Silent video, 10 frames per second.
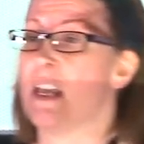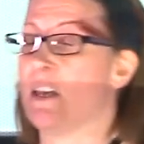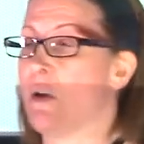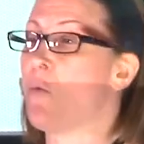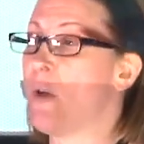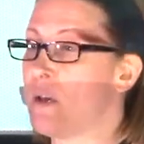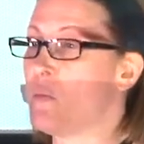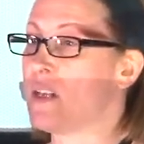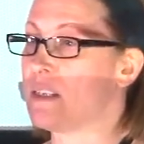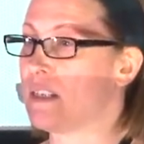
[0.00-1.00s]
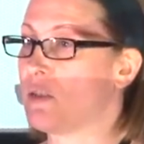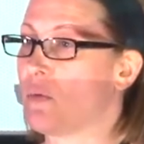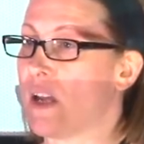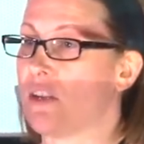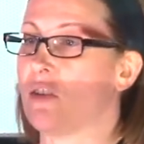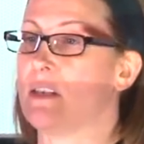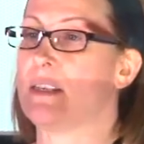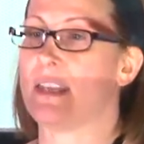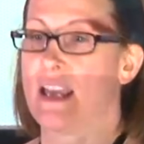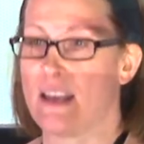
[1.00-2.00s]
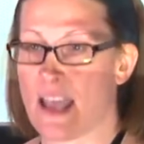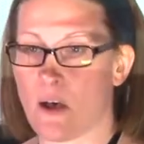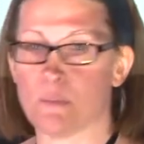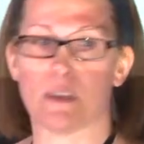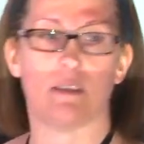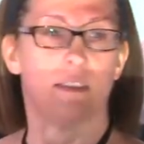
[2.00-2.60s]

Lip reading: win-win situations that helped